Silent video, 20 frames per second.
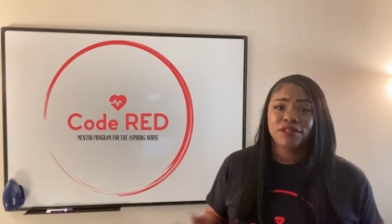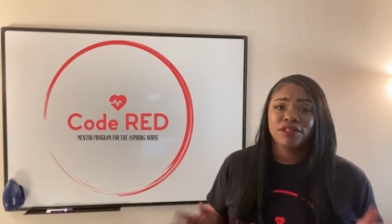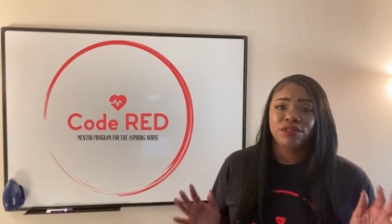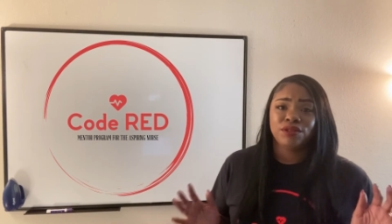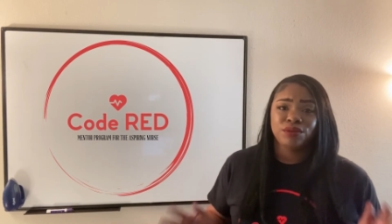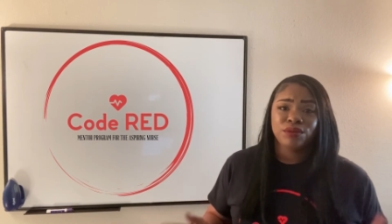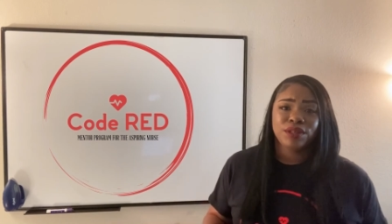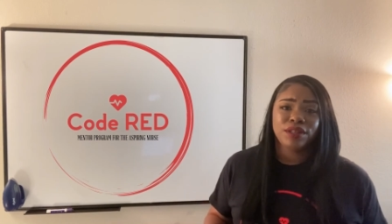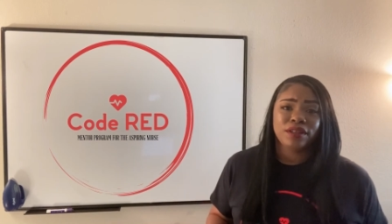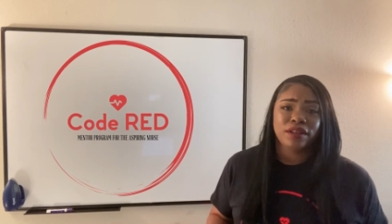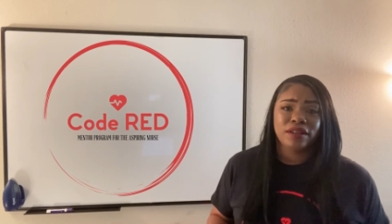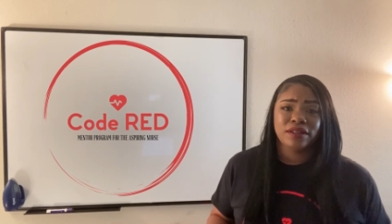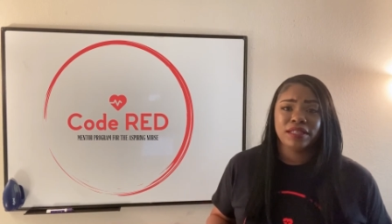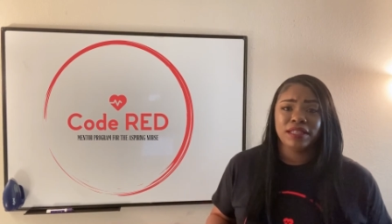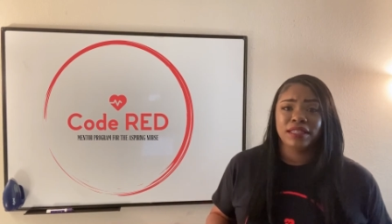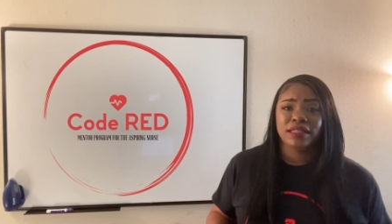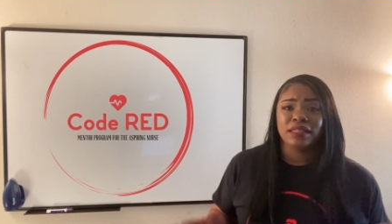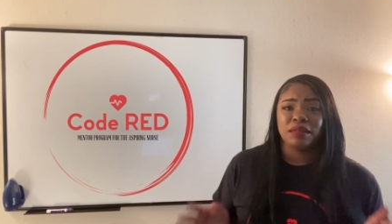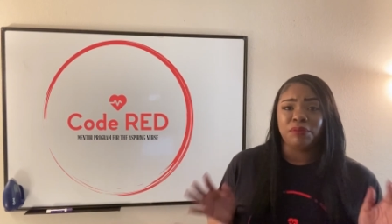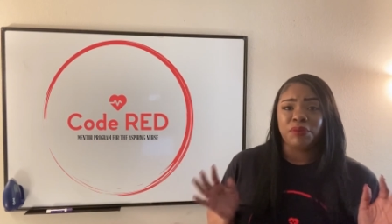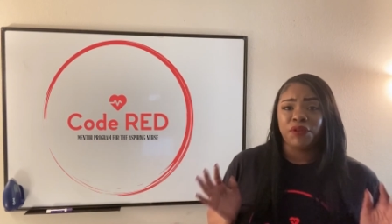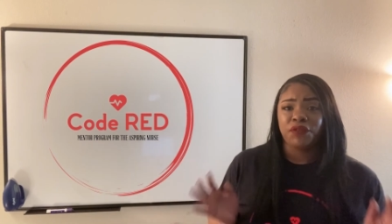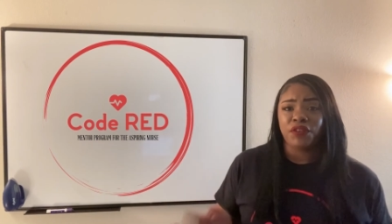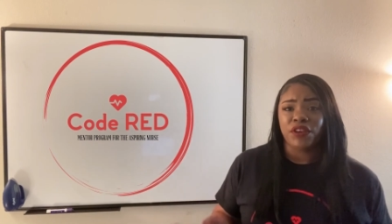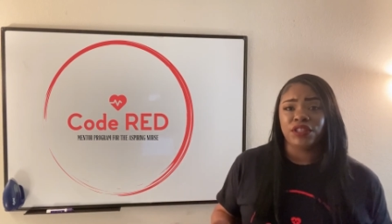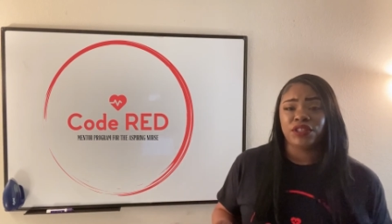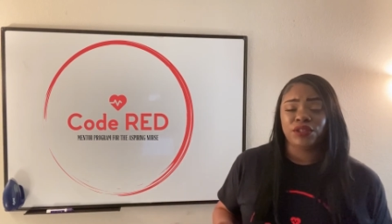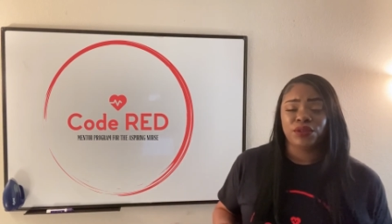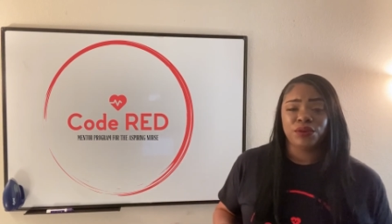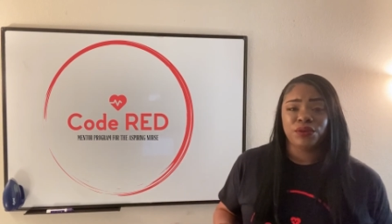student nurses and
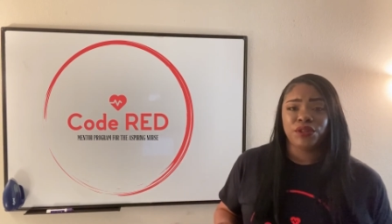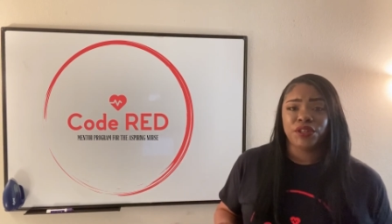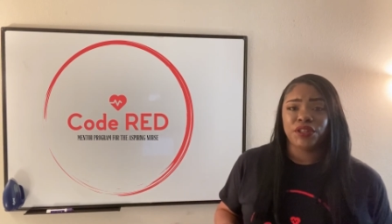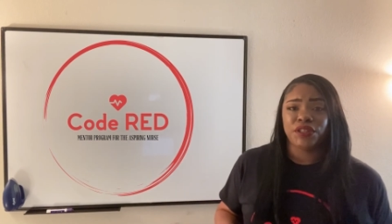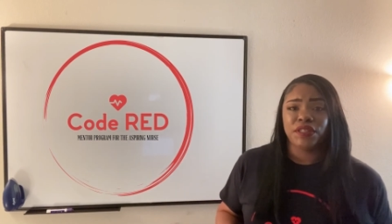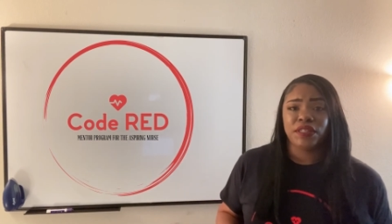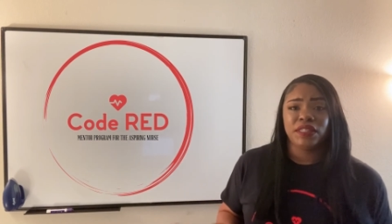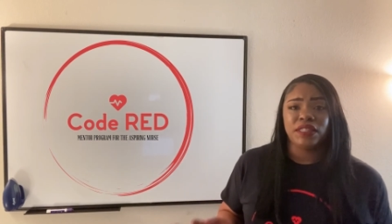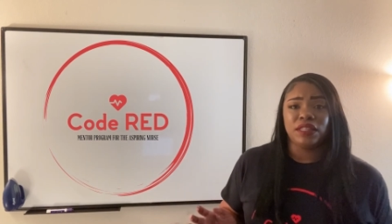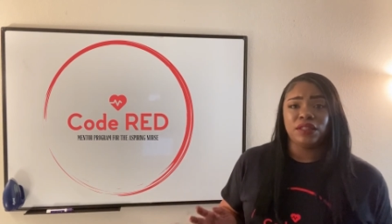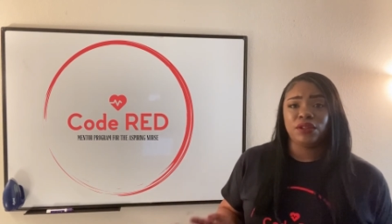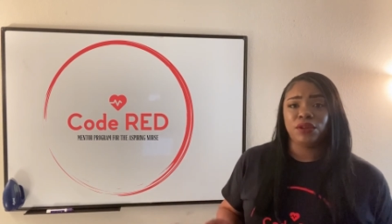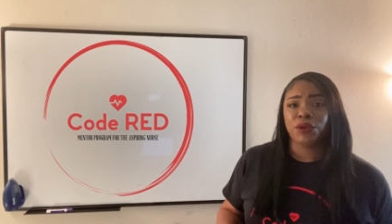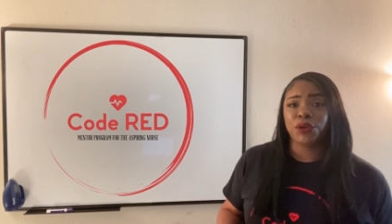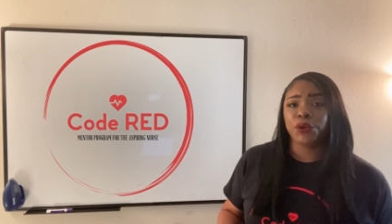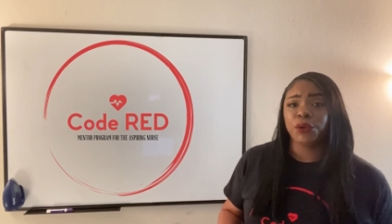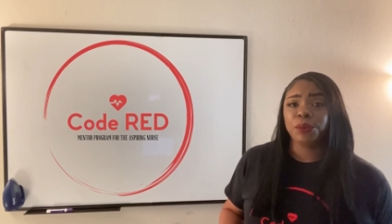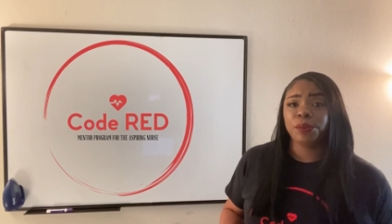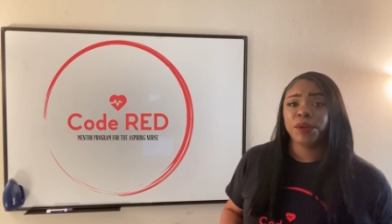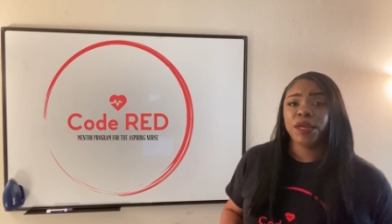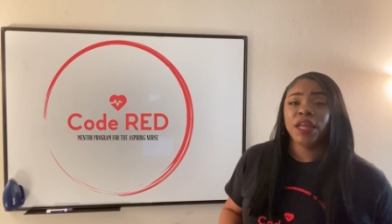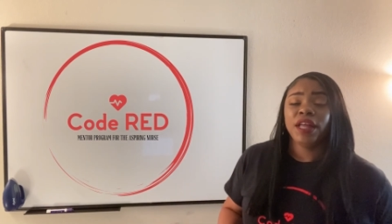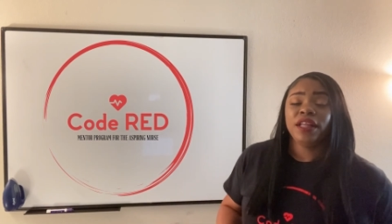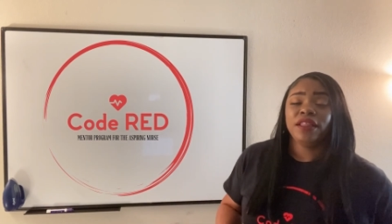professional nurses in the group